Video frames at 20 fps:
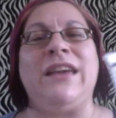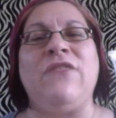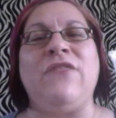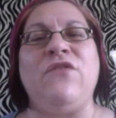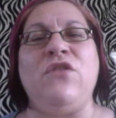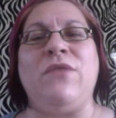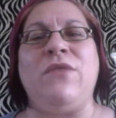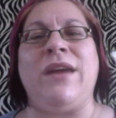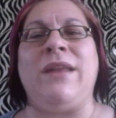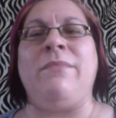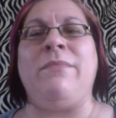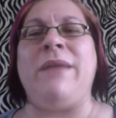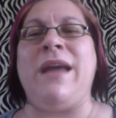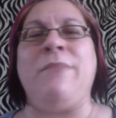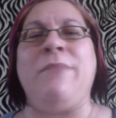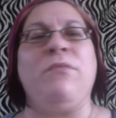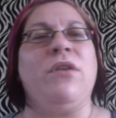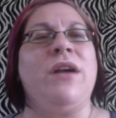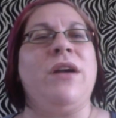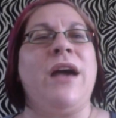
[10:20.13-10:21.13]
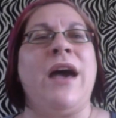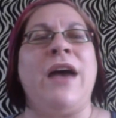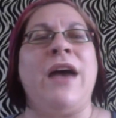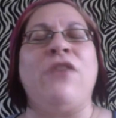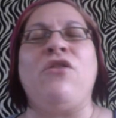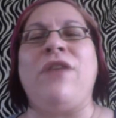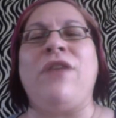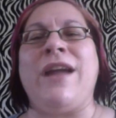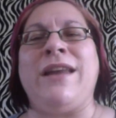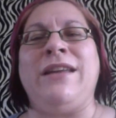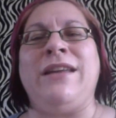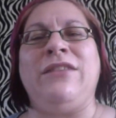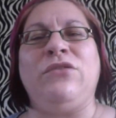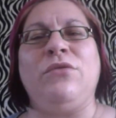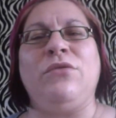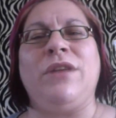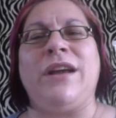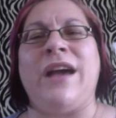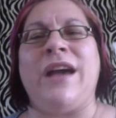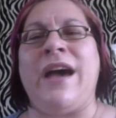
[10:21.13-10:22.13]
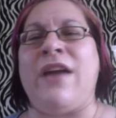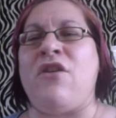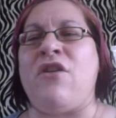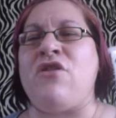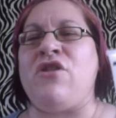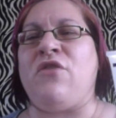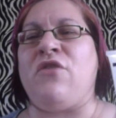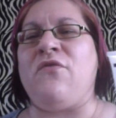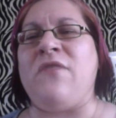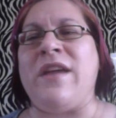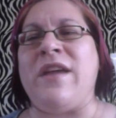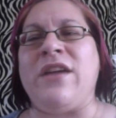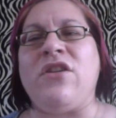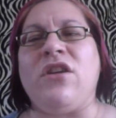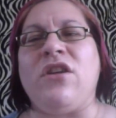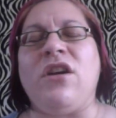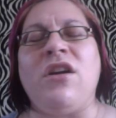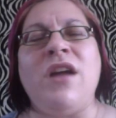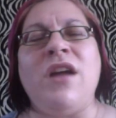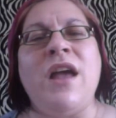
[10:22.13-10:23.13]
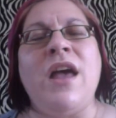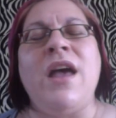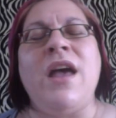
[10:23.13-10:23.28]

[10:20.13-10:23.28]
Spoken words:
If you get a paper cut or any sort of cut on your finger,